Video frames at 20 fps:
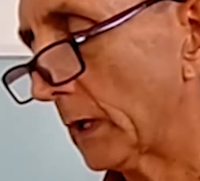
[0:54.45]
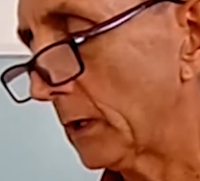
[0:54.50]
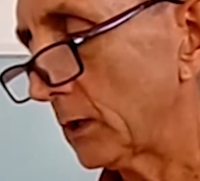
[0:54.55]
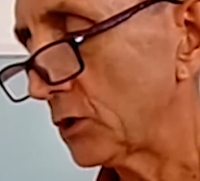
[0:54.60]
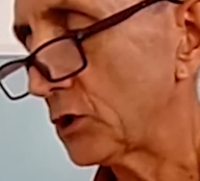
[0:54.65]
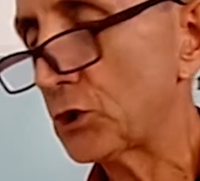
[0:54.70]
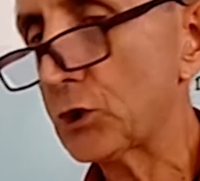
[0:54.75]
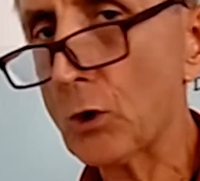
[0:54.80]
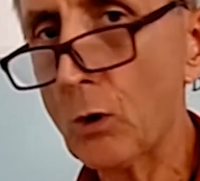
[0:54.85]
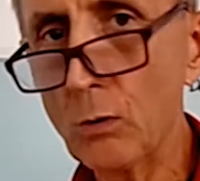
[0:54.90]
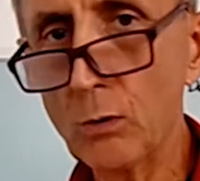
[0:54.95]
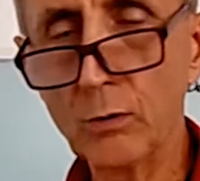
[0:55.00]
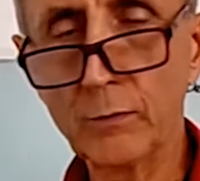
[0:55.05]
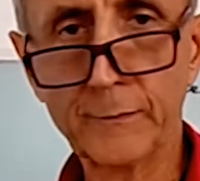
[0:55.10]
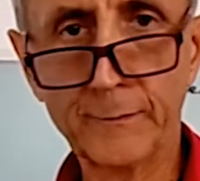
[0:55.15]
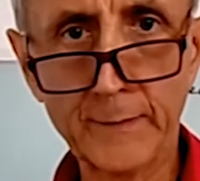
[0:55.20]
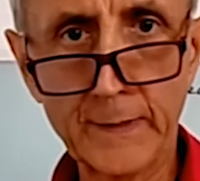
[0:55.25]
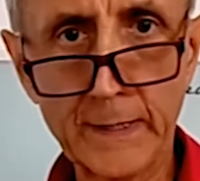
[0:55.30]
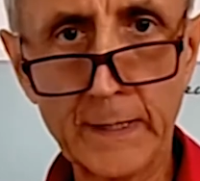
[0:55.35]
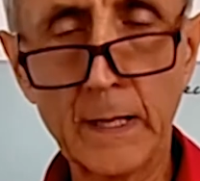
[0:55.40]

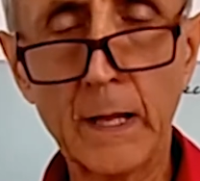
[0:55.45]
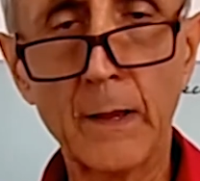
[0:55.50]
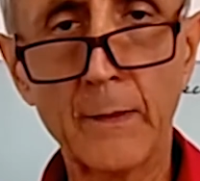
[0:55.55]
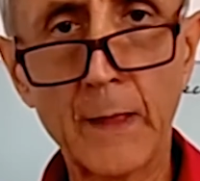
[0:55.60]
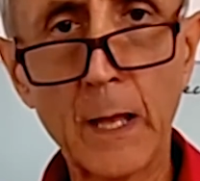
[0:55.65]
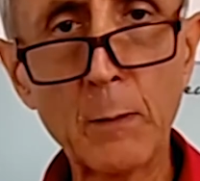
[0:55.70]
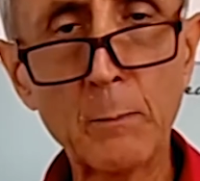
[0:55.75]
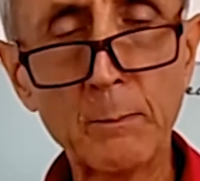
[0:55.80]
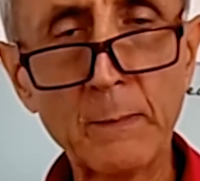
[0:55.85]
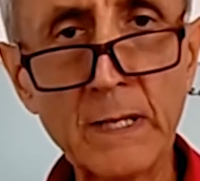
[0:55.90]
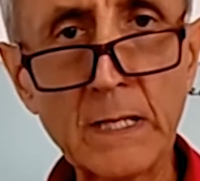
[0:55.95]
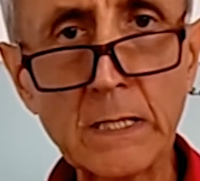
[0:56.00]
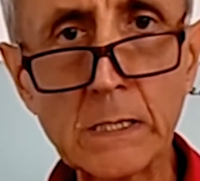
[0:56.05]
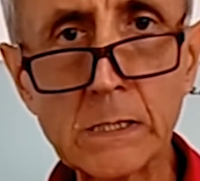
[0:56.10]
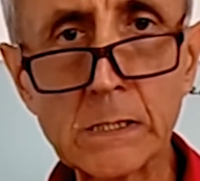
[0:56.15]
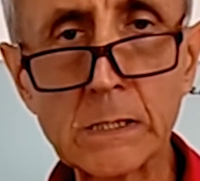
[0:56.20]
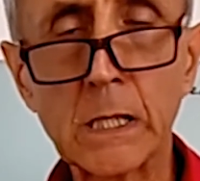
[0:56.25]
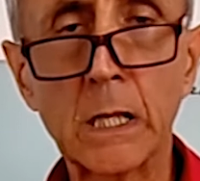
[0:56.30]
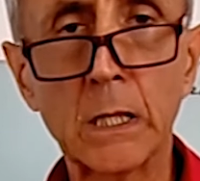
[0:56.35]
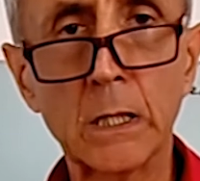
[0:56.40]
Geography, that
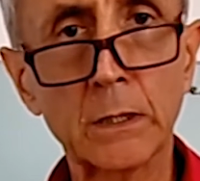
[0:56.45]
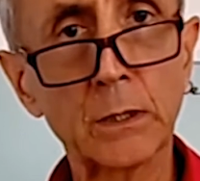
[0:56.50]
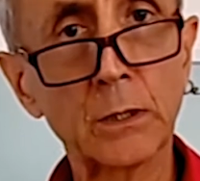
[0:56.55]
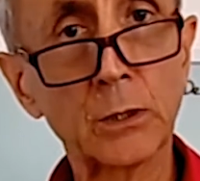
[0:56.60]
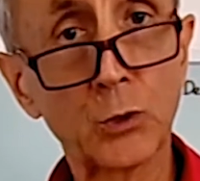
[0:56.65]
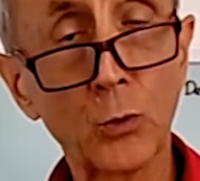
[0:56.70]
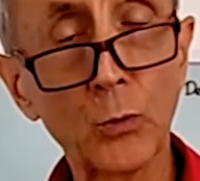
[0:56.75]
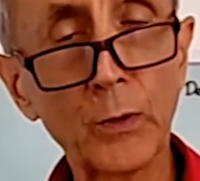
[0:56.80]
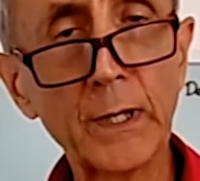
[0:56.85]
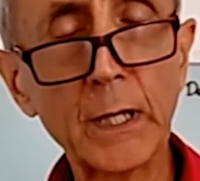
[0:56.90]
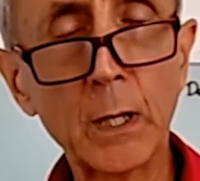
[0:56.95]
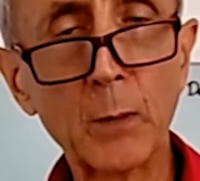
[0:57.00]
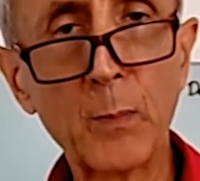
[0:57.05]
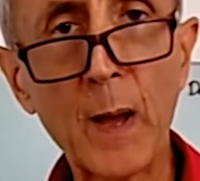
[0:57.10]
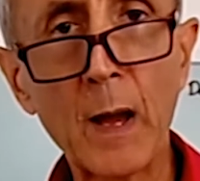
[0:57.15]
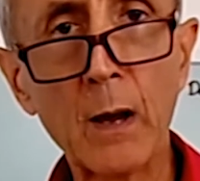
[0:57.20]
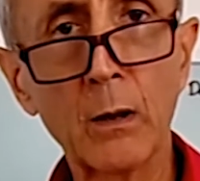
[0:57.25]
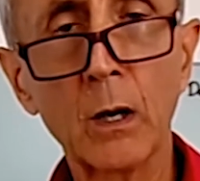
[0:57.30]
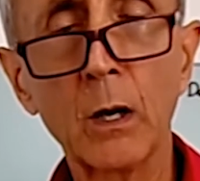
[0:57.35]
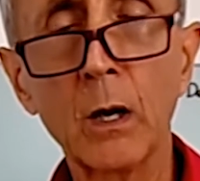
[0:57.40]
means talking
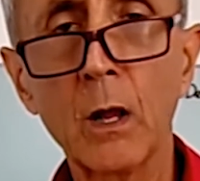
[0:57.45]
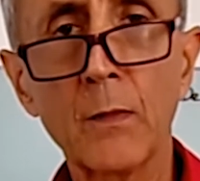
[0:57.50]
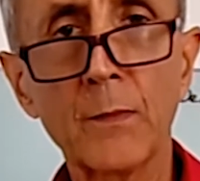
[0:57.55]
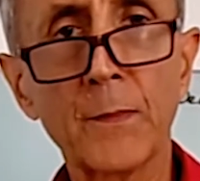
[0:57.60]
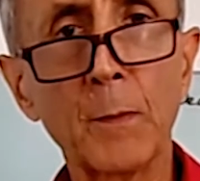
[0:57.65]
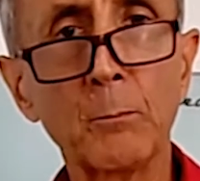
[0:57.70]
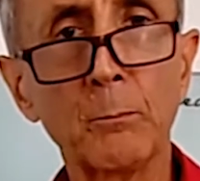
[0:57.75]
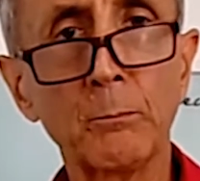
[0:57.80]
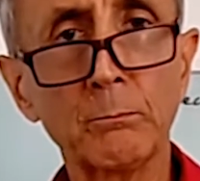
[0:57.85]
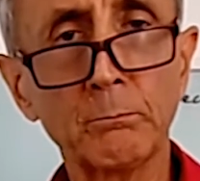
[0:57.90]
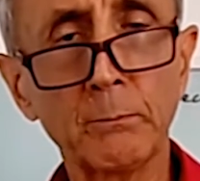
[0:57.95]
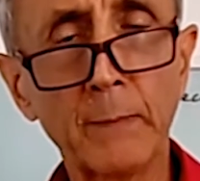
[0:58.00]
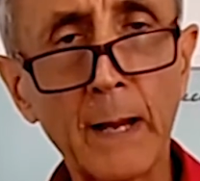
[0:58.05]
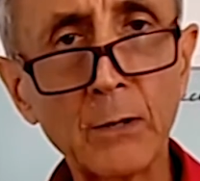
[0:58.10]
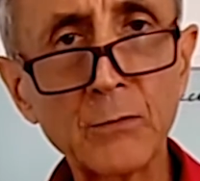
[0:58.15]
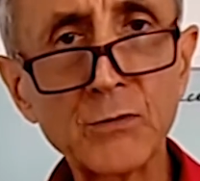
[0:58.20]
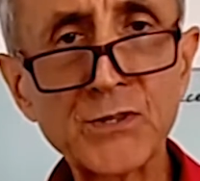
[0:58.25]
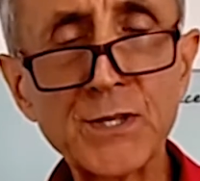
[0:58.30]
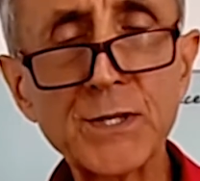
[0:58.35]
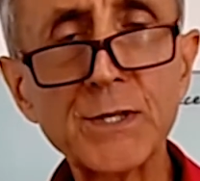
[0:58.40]
about the
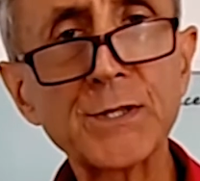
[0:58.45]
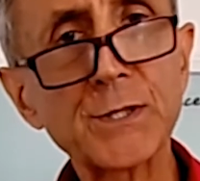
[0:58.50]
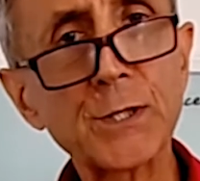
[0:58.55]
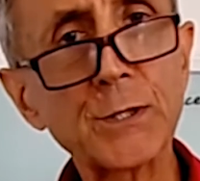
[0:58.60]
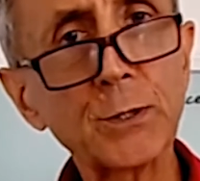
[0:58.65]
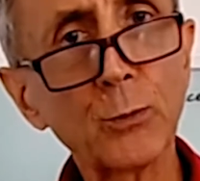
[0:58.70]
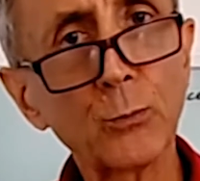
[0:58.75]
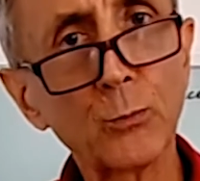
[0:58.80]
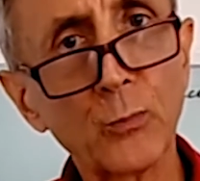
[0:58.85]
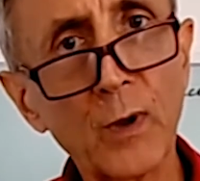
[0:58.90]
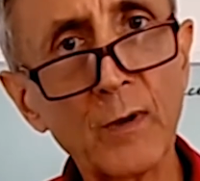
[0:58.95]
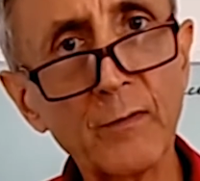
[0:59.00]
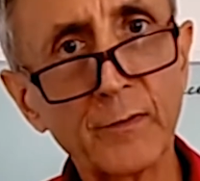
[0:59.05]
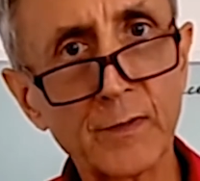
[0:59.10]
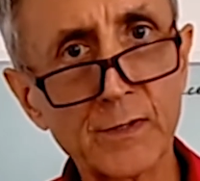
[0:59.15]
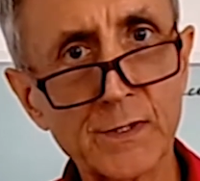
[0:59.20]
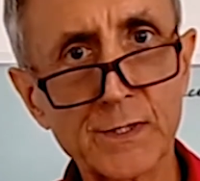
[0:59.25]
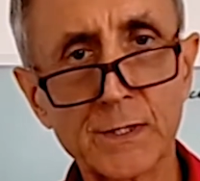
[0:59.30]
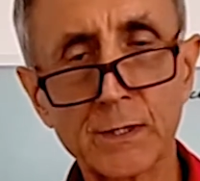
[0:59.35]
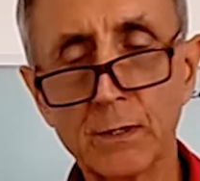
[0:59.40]
mountains and the
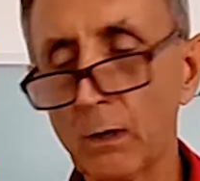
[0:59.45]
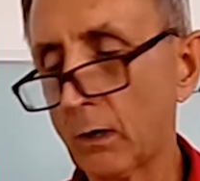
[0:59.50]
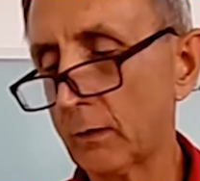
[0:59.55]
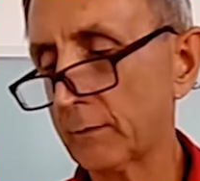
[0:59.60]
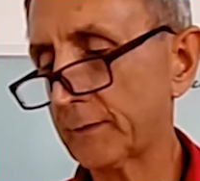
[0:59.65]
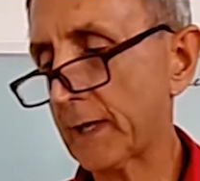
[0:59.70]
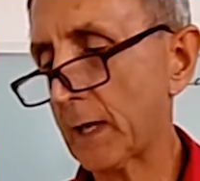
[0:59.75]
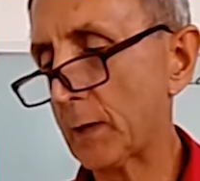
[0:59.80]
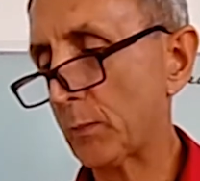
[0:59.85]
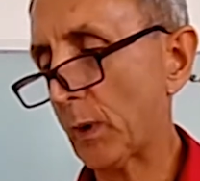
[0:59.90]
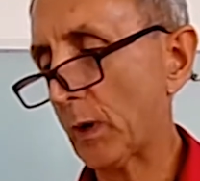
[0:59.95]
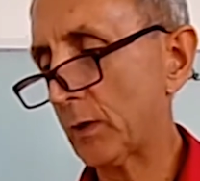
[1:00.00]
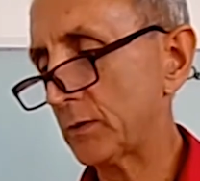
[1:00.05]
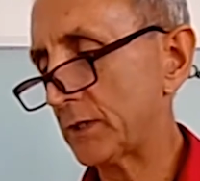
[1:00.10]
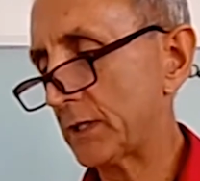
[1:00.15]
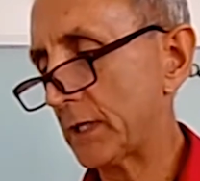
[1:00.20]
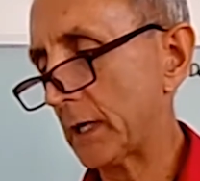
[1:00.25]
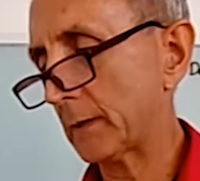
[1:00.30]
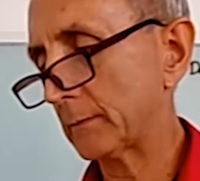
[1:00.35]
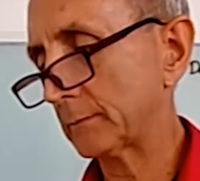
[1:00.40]
rivers of
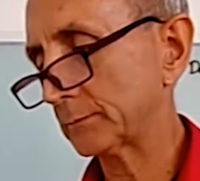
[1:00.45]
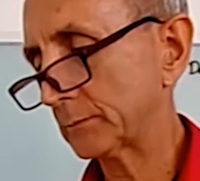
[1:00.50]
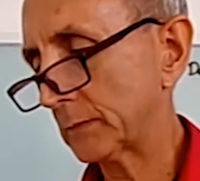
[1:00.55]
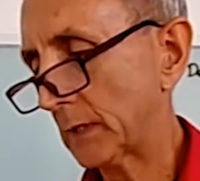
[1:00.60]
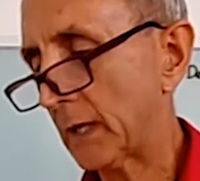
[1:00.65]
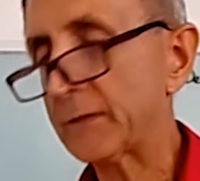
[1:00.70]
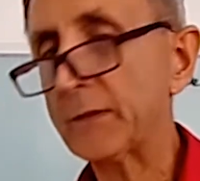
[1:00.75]
Cambodia and the